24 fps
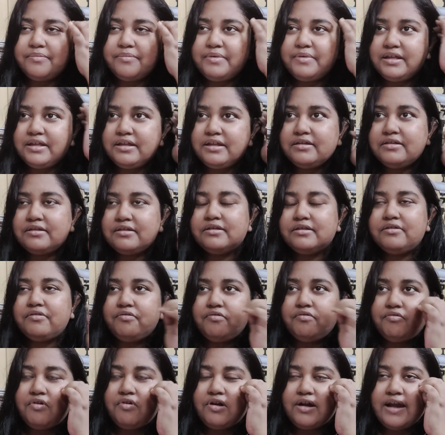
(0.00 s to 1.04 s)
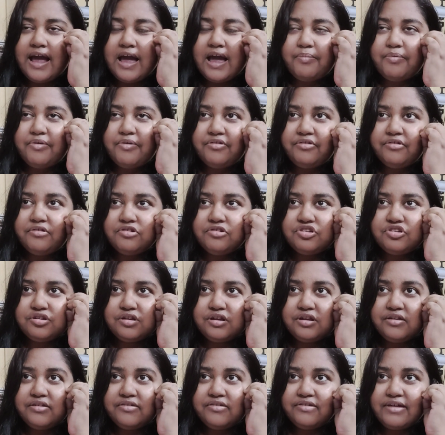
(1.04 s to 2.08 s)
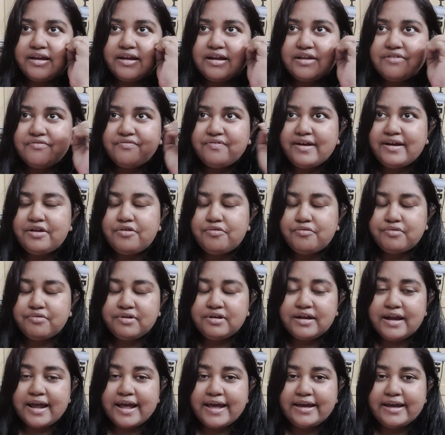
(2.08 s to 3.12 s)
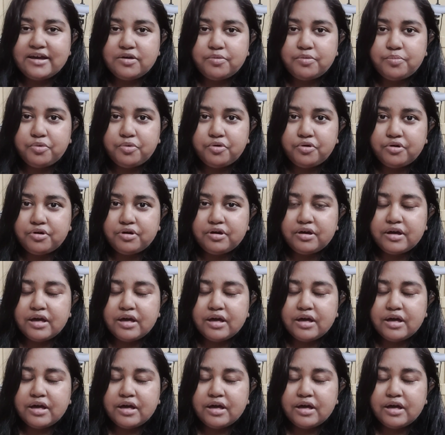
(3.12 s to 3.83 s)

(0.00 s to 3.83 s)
mean what happens usually is that if I don't like a book,